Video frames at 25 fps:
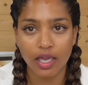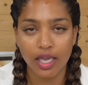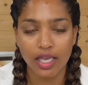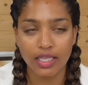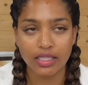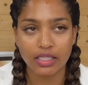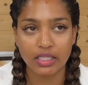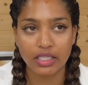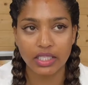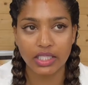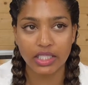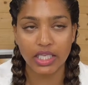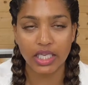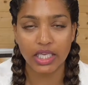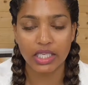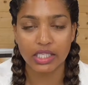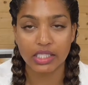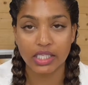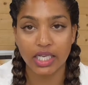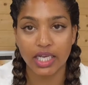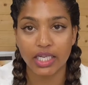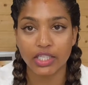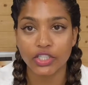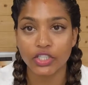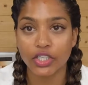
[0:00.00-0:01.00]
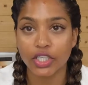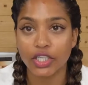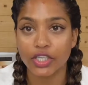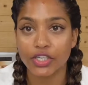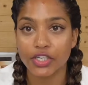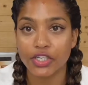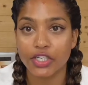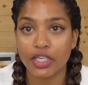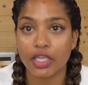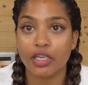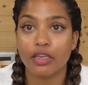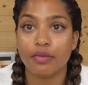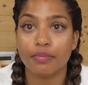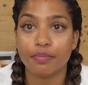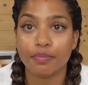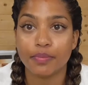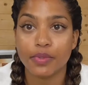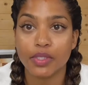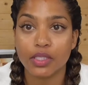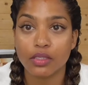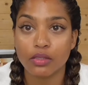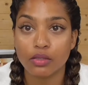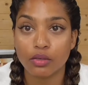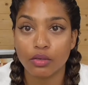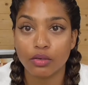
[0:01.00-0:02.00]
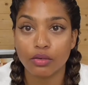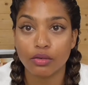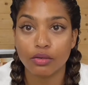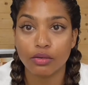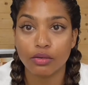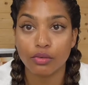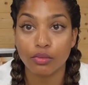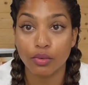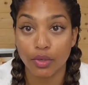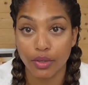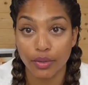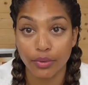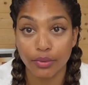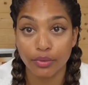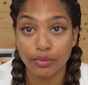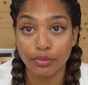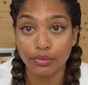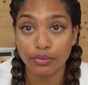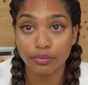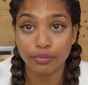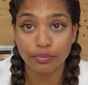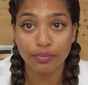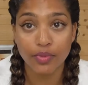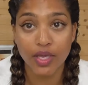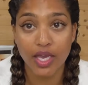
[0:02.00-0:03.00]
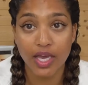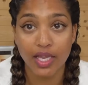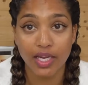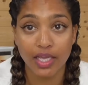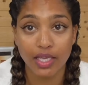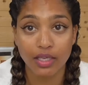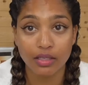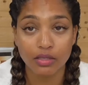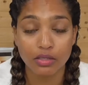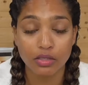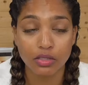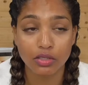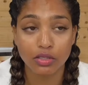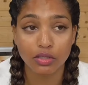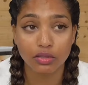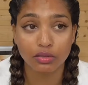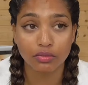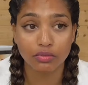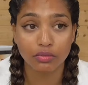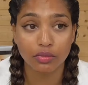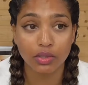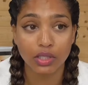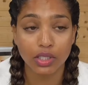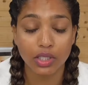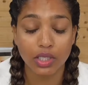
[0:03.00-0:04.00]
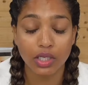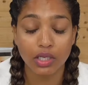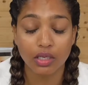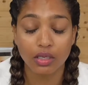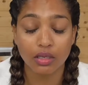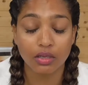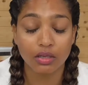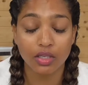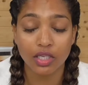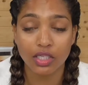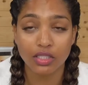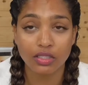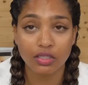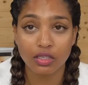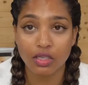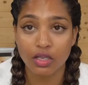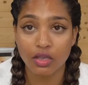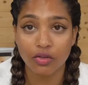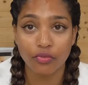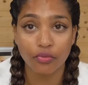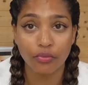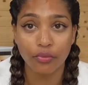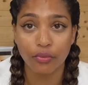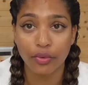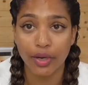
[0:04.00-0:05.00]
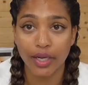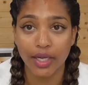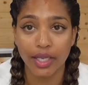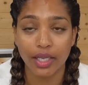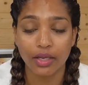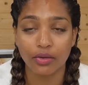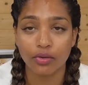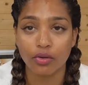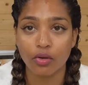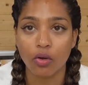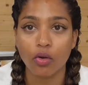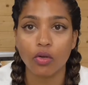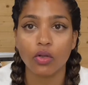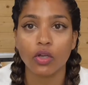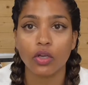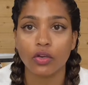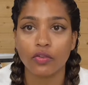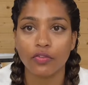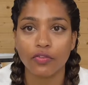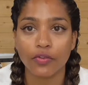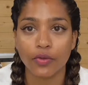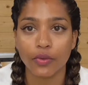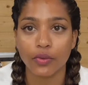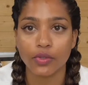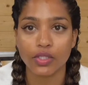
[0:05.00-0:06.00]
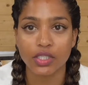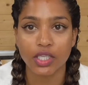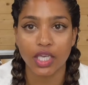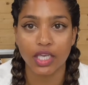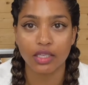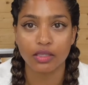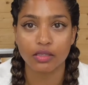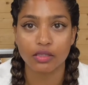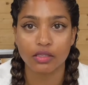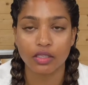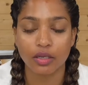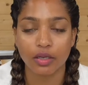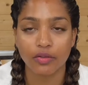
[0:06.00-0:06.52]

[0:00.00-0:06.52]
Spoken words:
It is actually sheep's oil, and it's really not good for your skin.